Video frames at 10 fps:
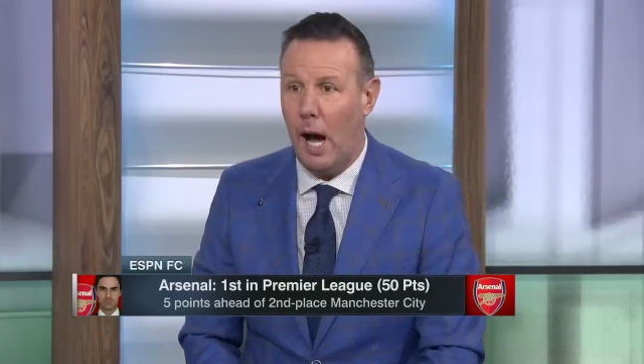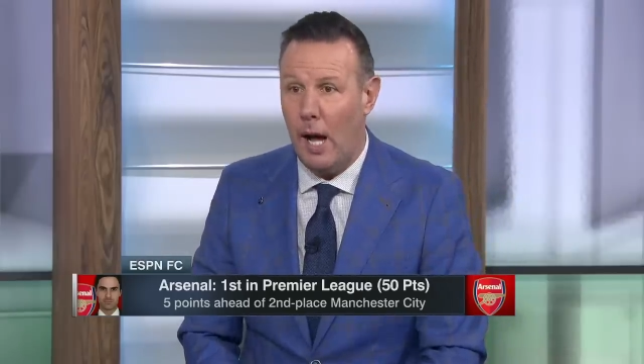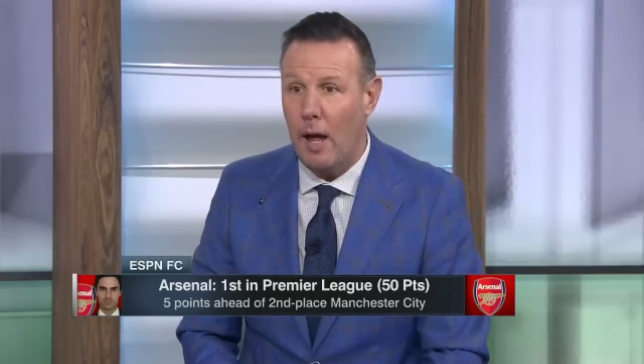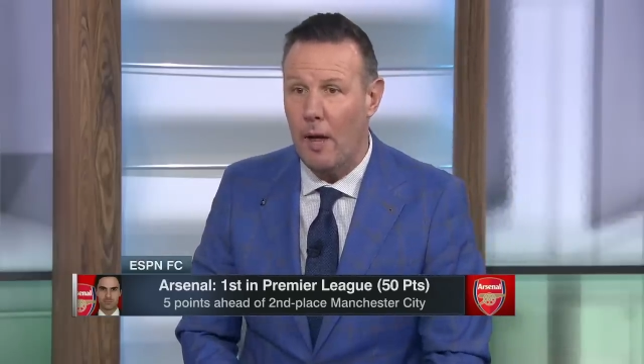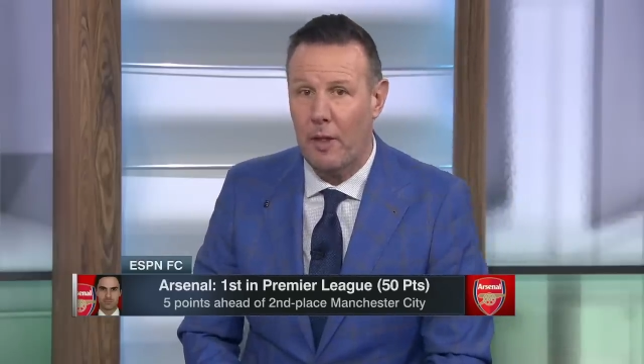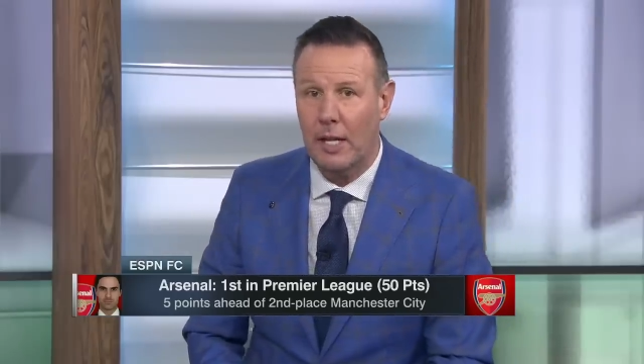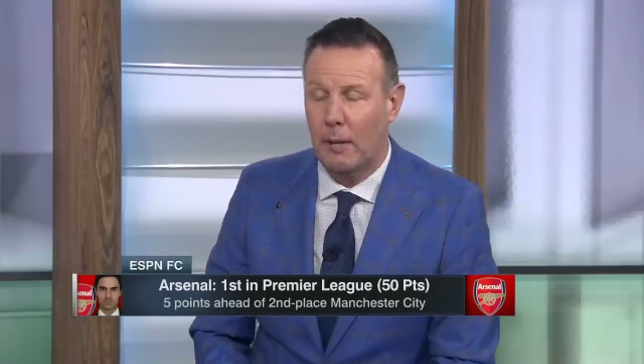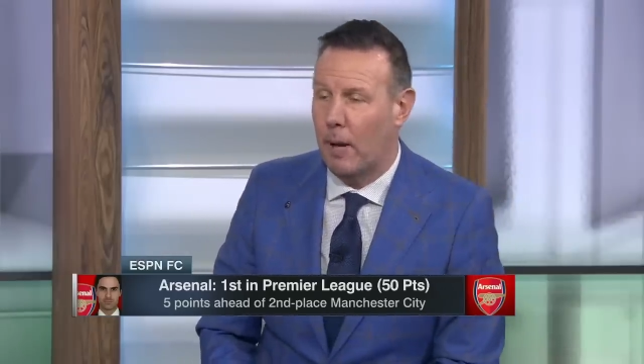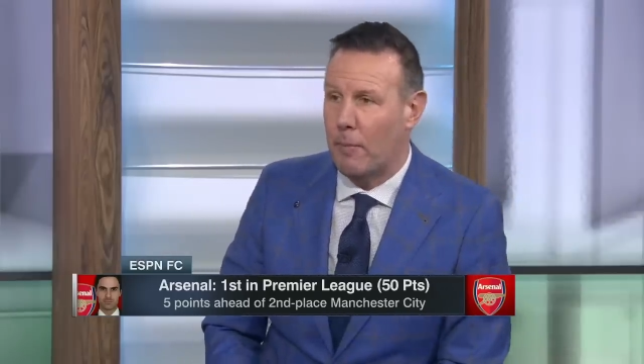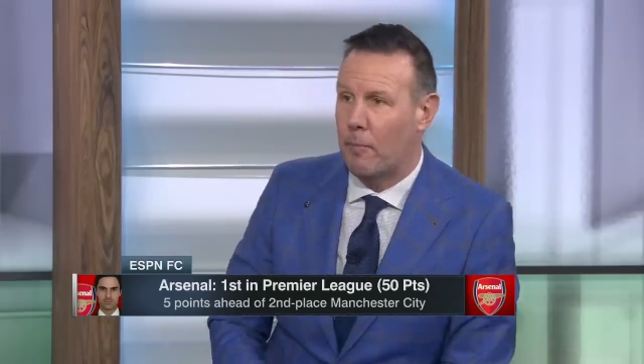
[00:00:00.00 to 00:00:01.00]
I, I think
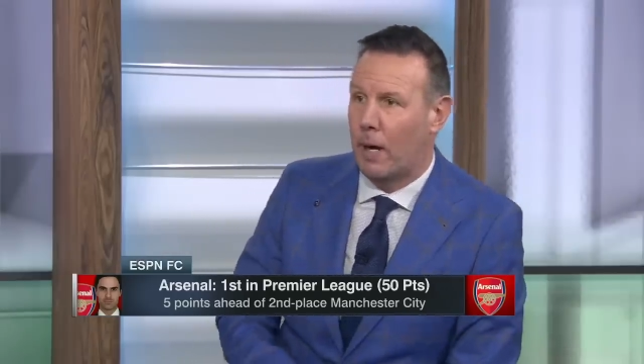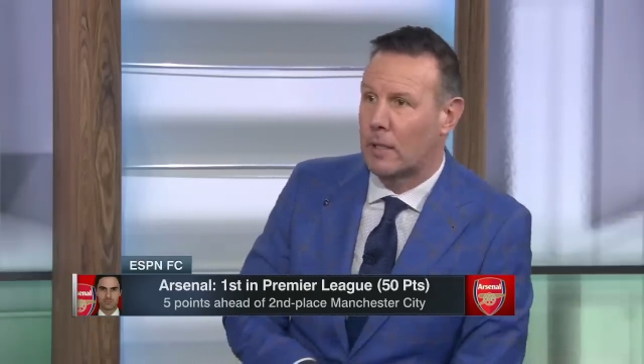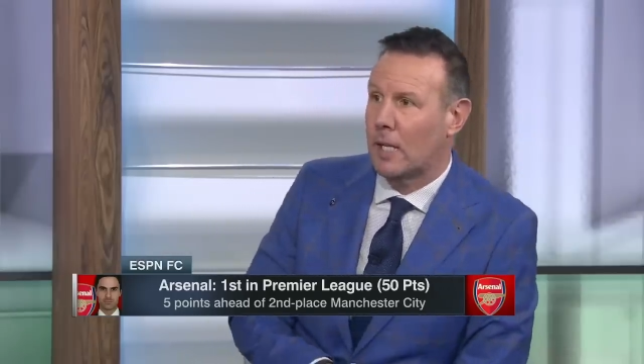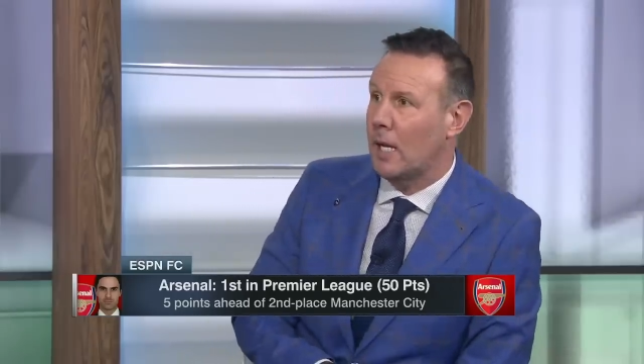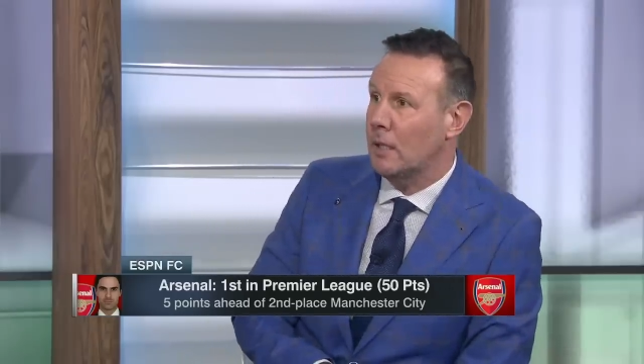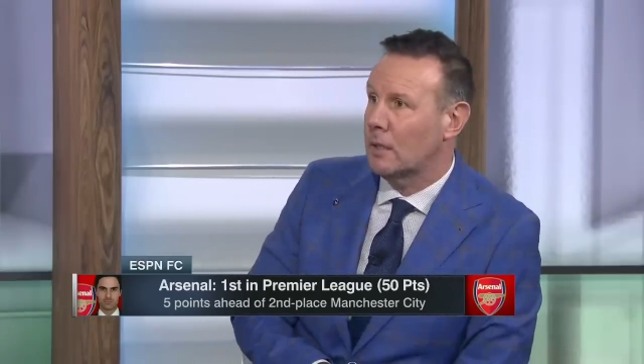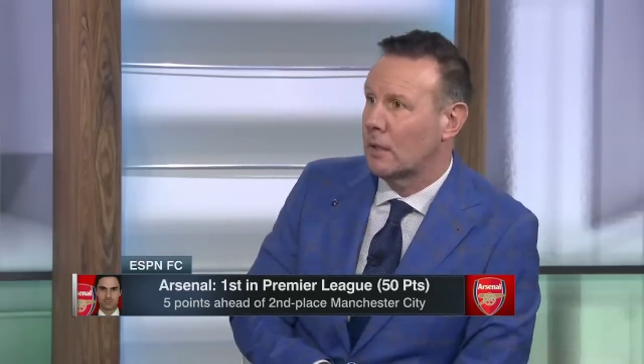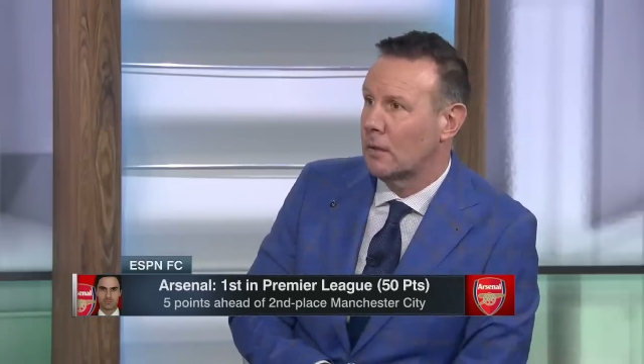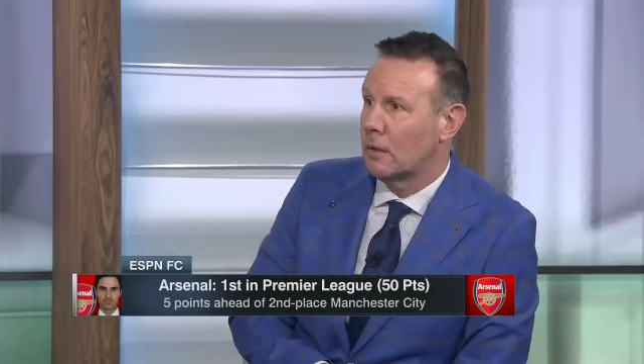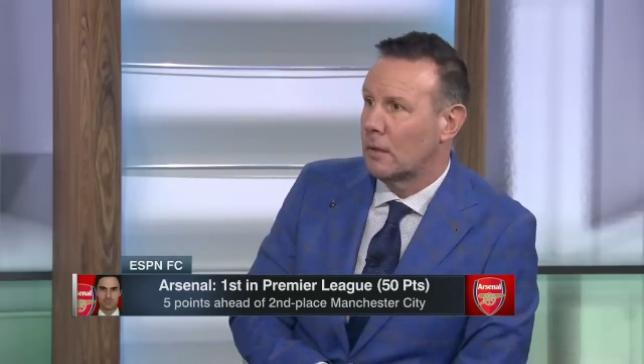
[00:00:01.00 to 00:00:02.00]
it might be Man City's.
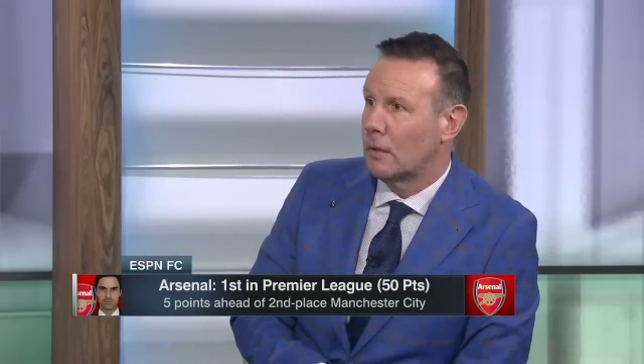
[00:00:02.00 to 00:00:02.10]
Right.